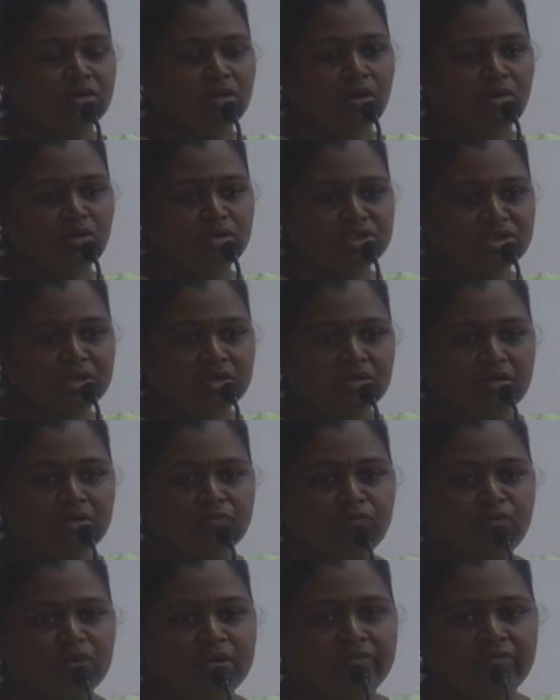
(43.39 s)
Gauri Shankar
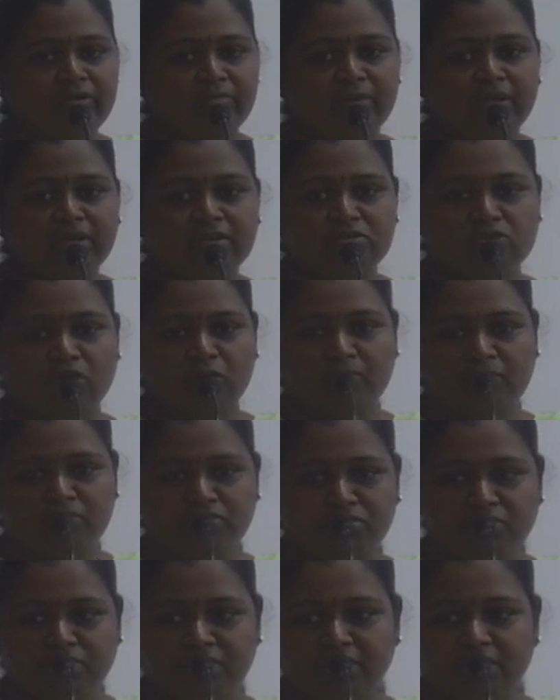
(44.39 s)
for giving me this
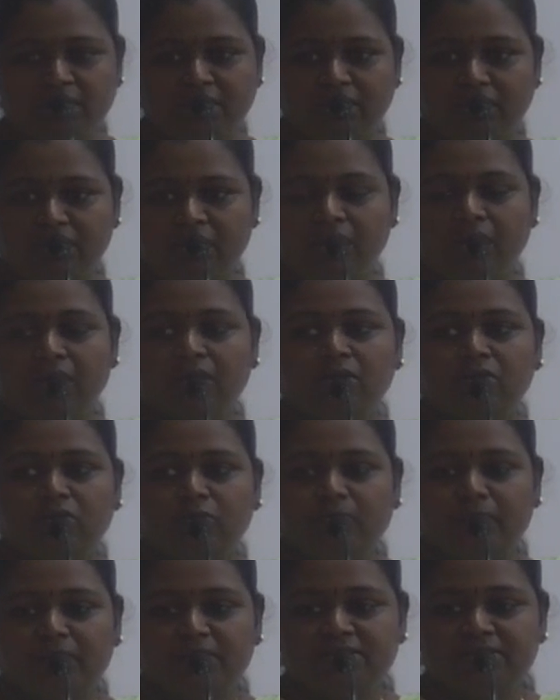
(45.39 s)
opportunity to
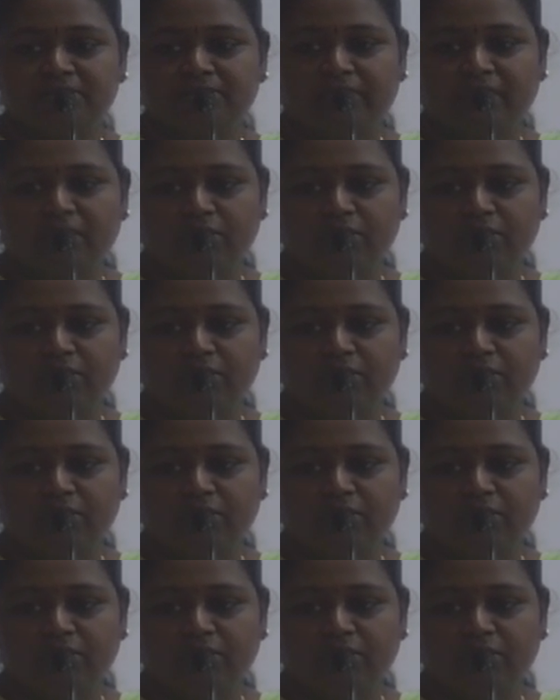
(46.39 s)
present my